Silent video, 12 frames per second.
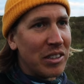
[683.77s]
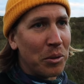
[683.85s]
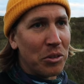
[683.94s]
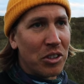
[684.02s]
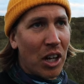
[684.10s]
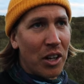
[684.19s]
It
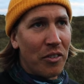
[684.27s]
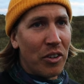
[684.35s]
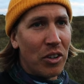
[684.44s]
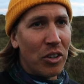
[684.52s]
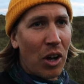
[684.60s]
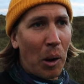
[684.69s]
was kind of,
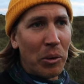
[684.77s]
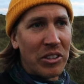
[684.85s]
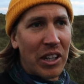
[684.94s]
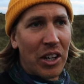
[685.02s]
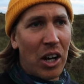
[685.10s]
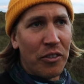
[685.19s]
I wouldn't
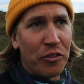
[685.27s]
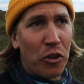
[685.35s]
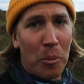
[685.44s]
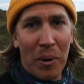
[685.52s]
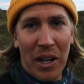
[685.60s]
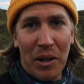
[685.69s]
say an
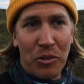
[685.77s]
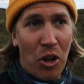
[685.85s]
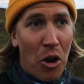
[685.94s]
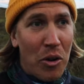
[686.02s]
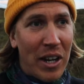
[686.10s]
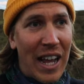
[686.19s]
afterthought, but it was
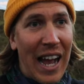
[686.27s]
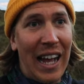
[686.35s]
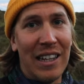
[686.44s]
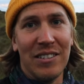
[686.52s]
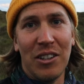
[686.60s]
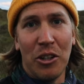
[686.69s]
only
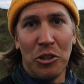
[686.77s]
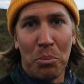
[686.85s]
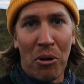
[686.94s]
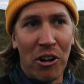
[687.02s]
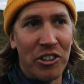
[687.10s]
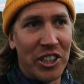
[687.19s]
as I was
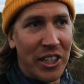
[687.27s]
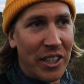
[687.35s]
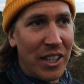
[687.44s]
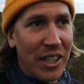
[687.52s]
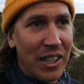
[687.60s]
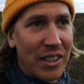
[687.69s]
approaching
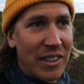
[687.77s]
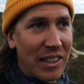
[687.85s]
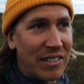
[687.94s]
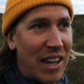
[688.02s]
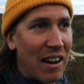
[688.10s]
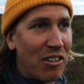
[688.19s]

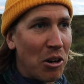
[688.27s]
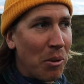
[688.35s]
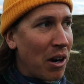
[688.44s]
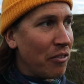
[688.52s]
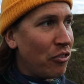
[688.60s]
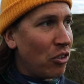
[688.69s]
this area
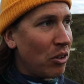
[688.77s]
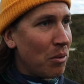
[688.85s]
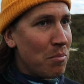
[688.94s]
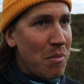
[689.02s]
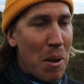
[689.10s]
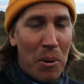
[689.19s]
where I thought
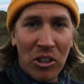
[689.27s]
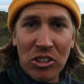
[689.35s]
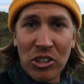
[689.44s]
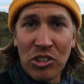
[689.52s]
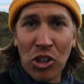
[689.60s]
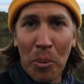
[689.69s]
maybe I should
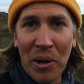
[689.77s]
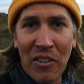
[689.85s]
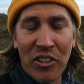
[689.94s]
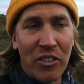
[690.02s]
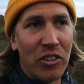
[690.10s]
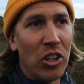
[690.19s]
just stop and have
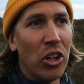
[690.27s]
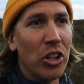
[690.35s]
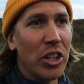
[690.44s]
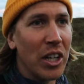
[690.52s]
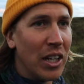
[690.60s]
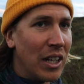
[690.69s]
another look.